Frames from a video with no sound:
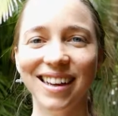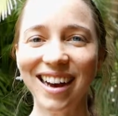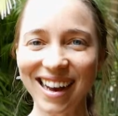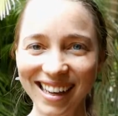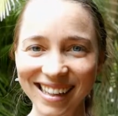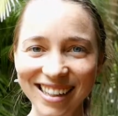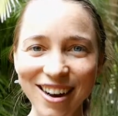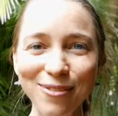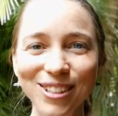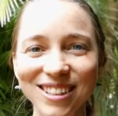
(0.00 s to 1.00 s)
Hi,
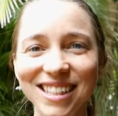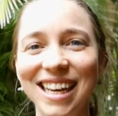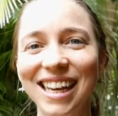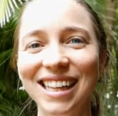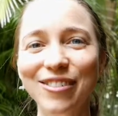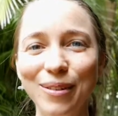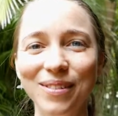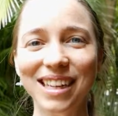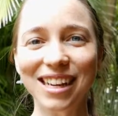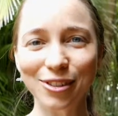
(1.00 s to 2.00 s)
I'm Dr. Natalie
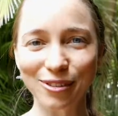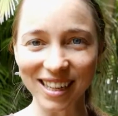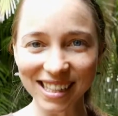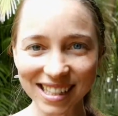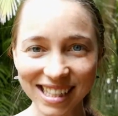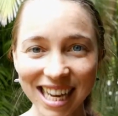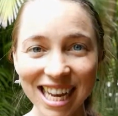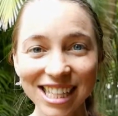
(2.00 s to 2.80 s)
from the Natural Vets.